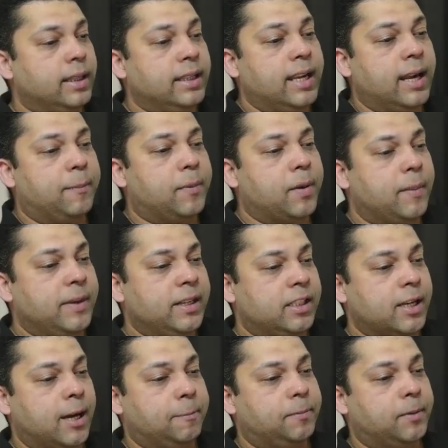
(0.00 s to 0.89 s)
In the
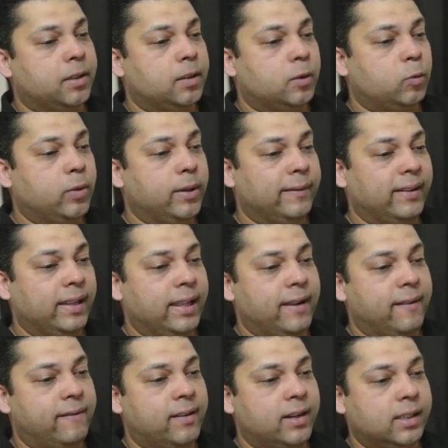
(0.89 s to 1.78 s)
upcoming chapters, we will
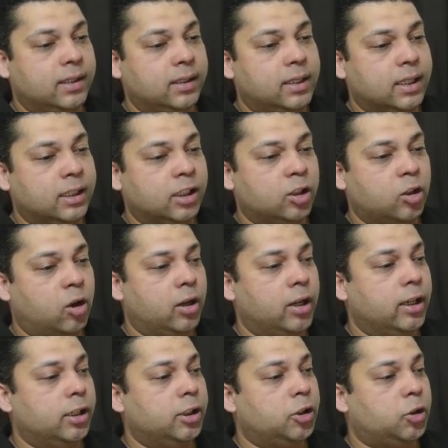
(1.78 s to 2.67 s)
leverage this
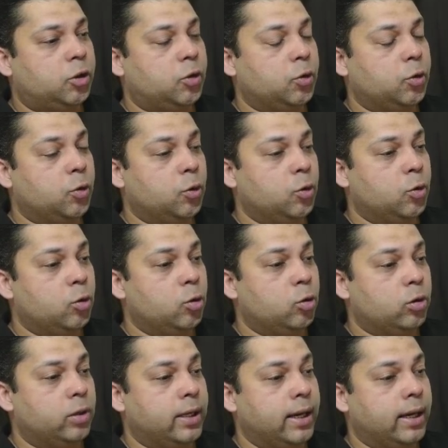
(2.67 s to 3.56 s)
knowledge
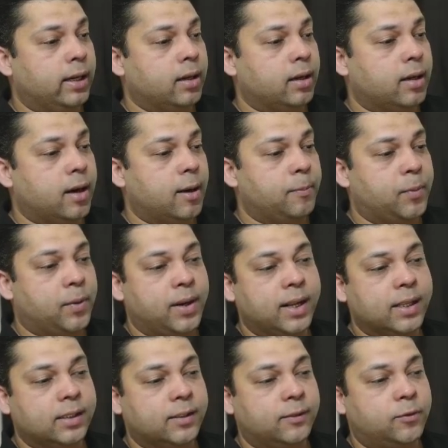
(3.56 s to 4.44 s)
to take a
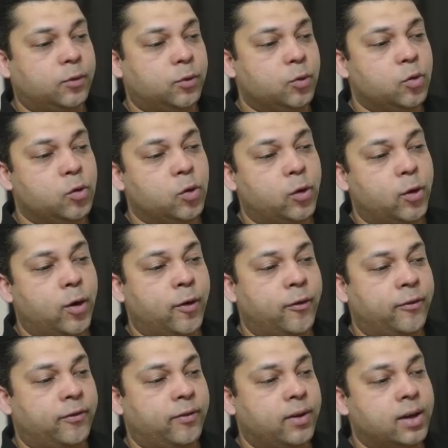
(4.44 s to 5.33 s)
comprehensive tour
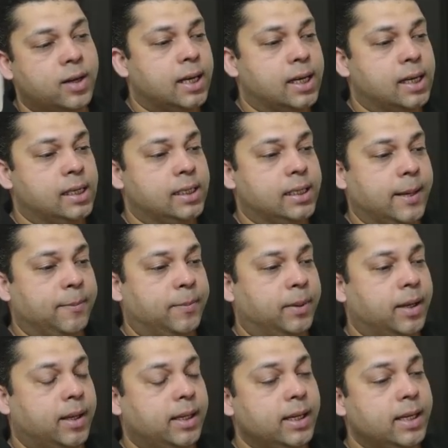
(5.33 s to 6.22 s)
of a
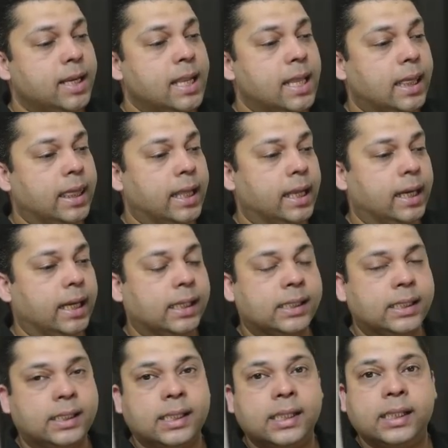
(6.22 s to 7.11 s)
contemporary
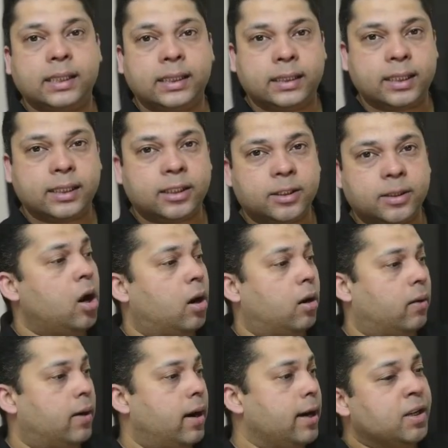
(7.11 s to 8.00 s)
Linux system.
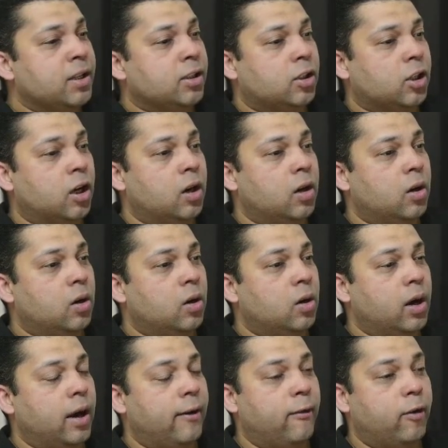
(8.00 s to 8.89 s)
All right,
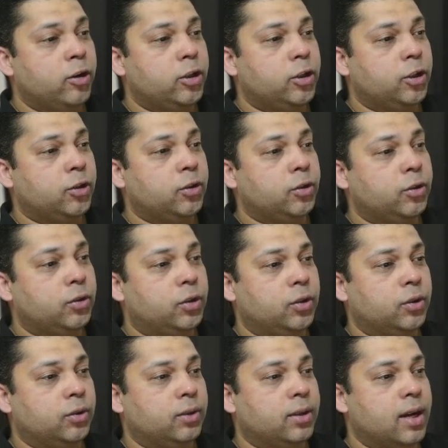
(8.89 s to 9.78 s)
so I want you
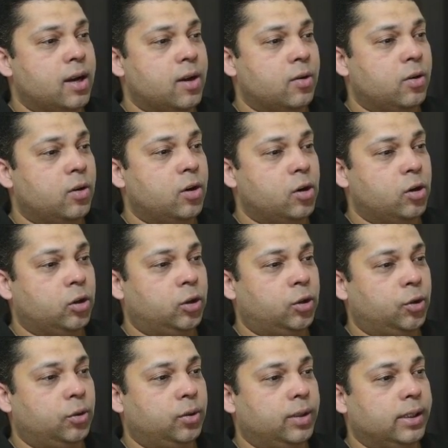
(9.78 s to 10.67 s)
to now go
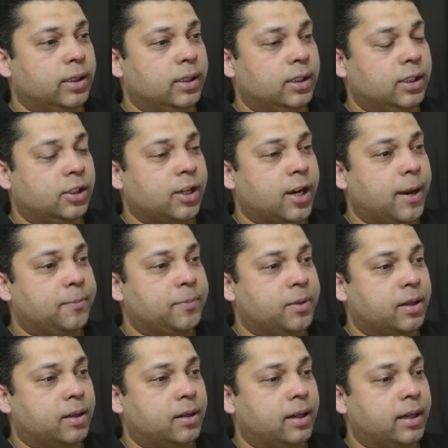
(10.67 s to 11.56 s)
through this
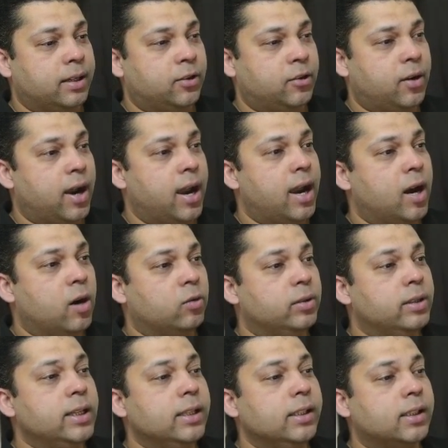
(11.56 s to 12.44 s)
chapter and try
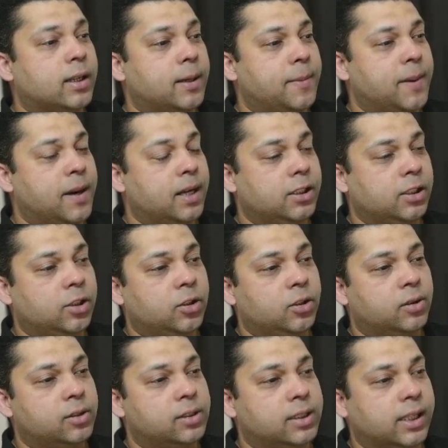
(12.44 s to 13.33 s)
out these commands
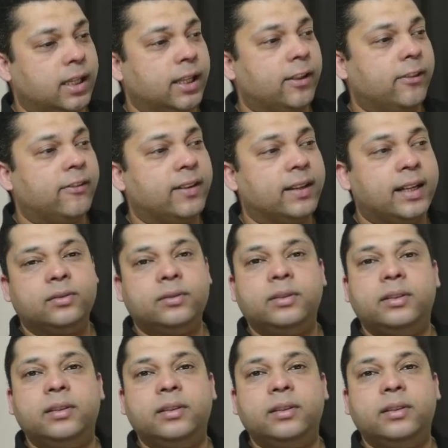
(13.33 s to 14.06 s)
yourself and